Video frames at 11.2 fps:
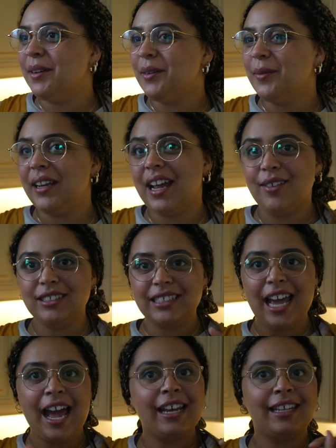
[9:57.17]
when I was
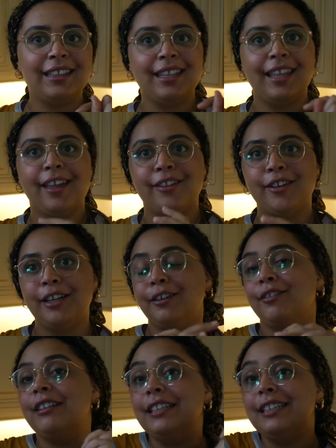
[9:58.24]
adding the other
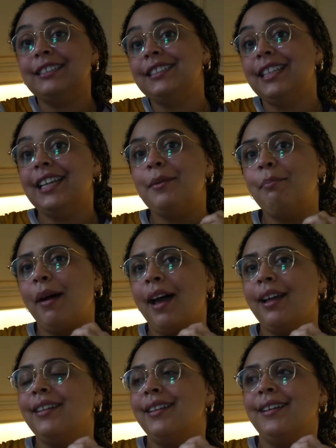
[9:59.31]
ingredients in,
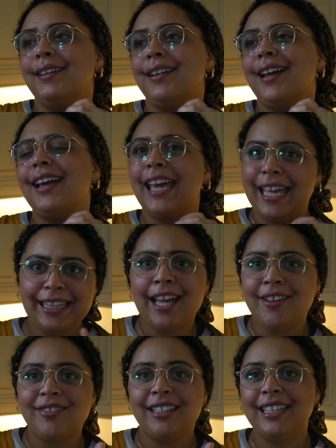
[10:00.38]
but again,
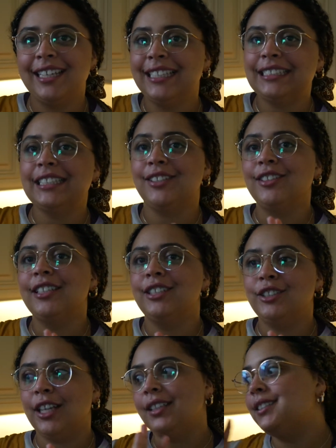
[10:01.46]
that filling is literally
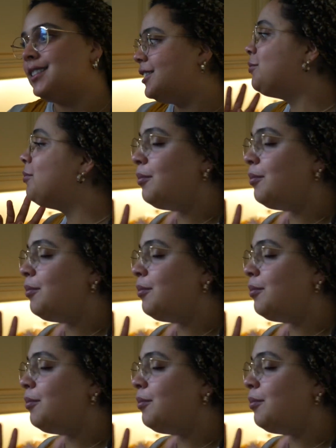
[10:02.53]
just